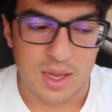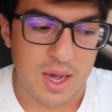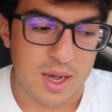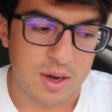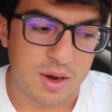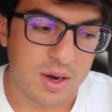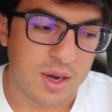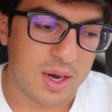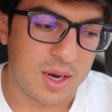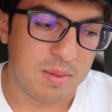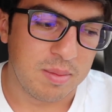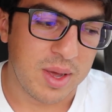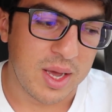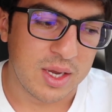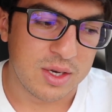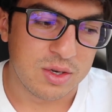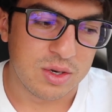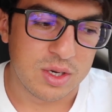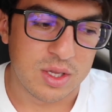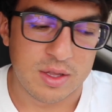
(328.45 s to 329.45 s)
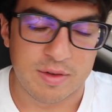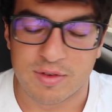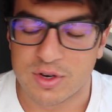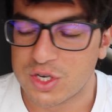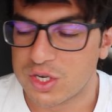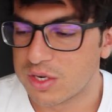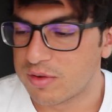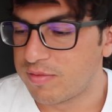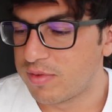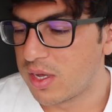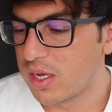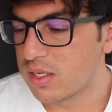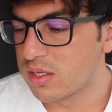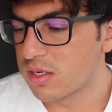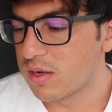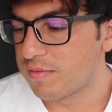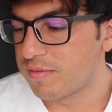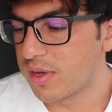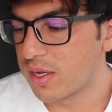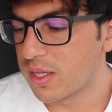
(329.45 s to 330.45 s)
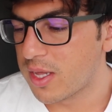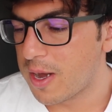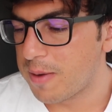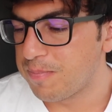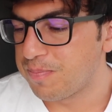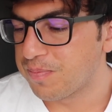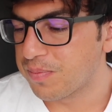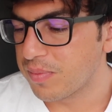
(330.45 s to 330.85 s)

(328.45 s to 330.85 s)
yeah, you're getting paid to deliver Chick-fil-A and stuff like that.